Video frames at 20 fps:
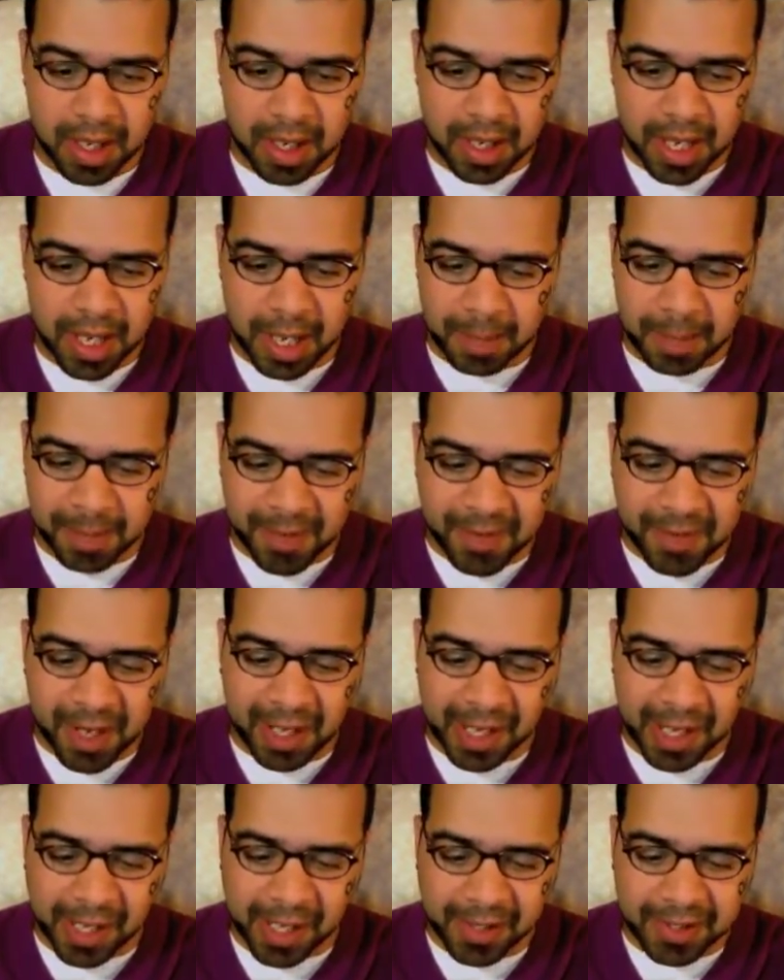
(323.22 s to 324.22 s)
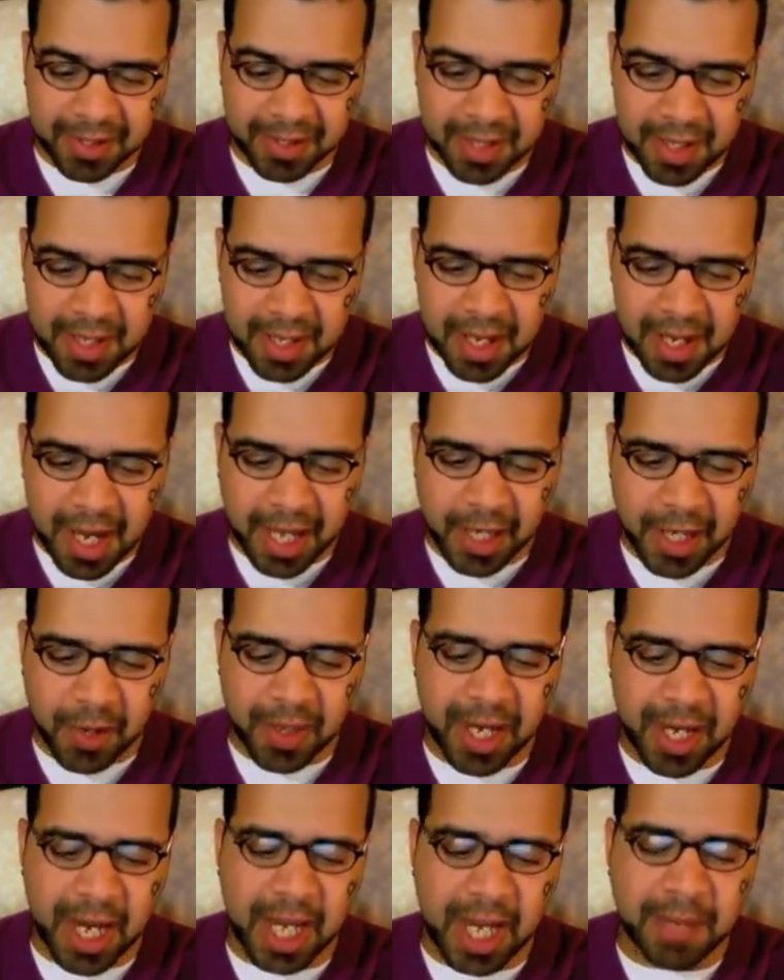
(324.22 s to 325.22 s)
And above all else, I know
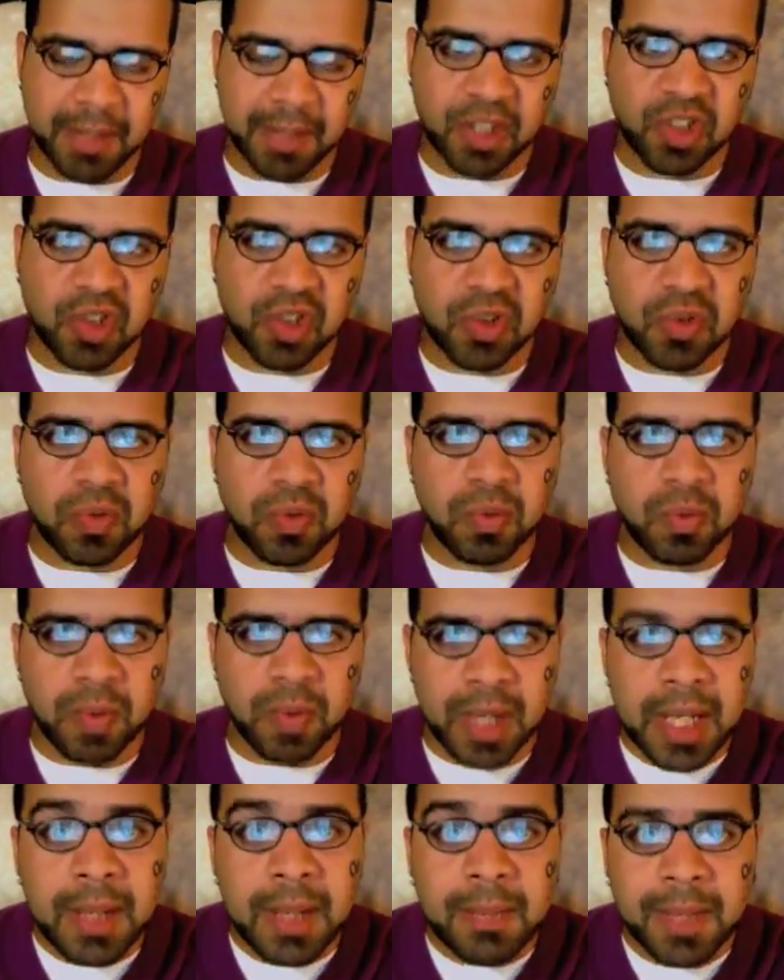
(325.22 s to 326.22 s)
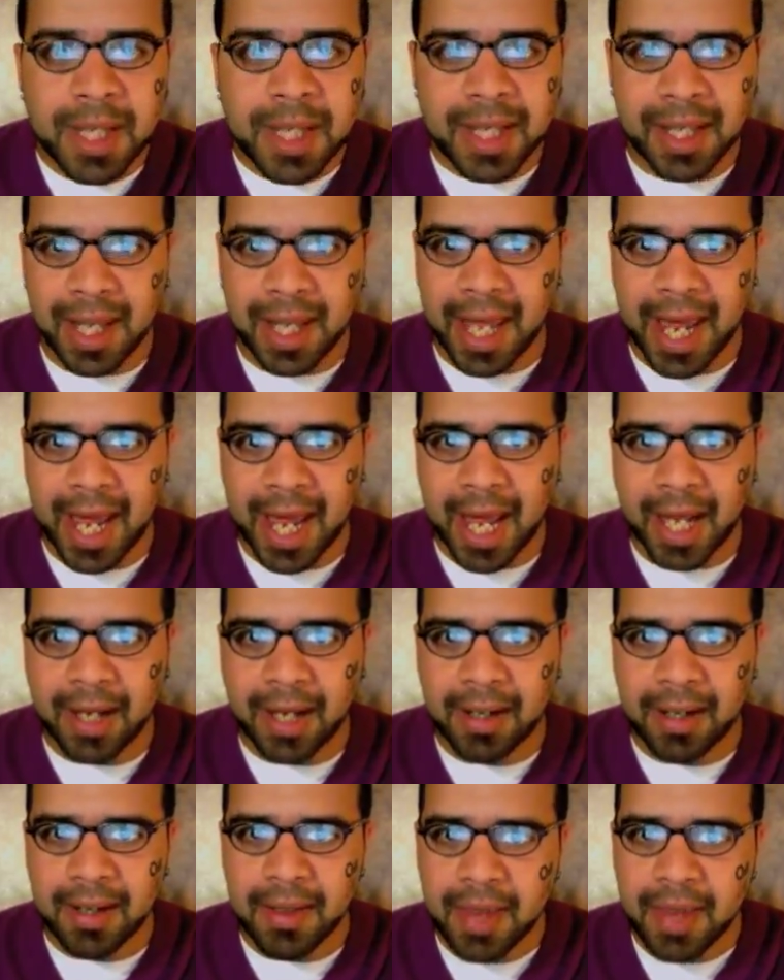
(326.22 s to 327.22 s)
that I am extremely glad
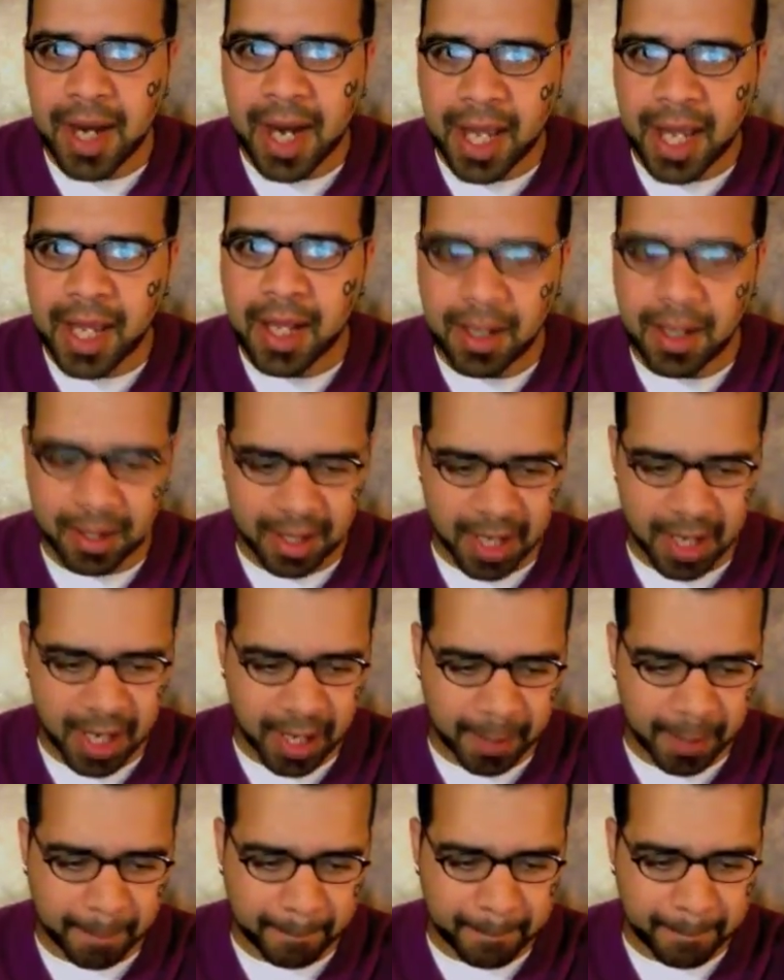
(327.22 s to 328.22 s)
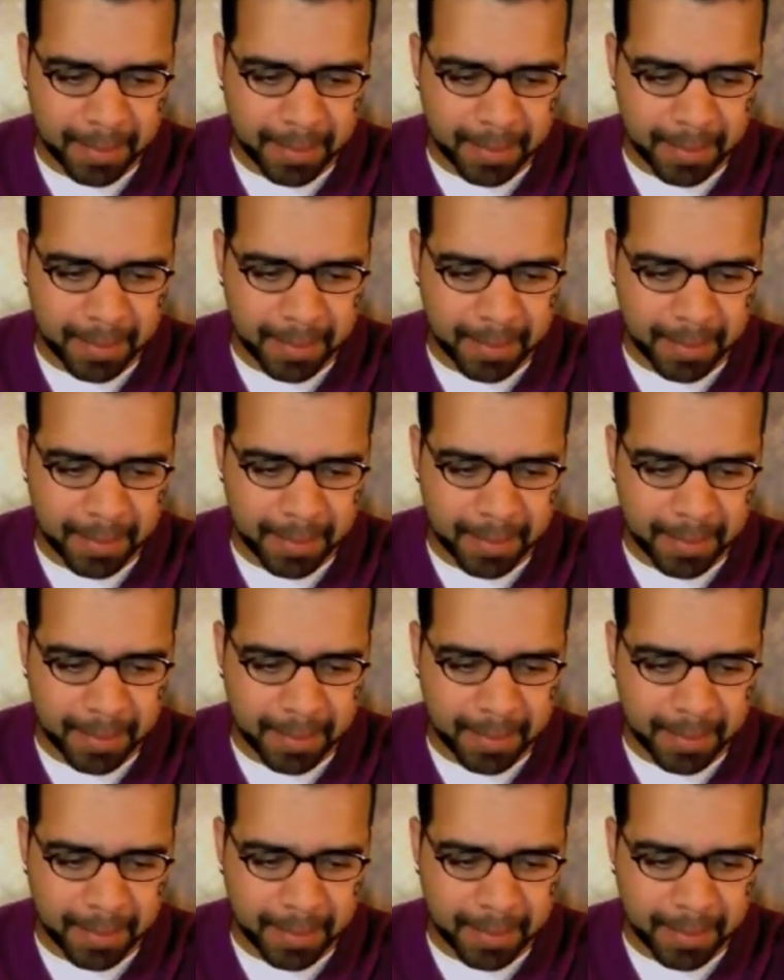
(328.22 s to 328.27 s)
that I held on.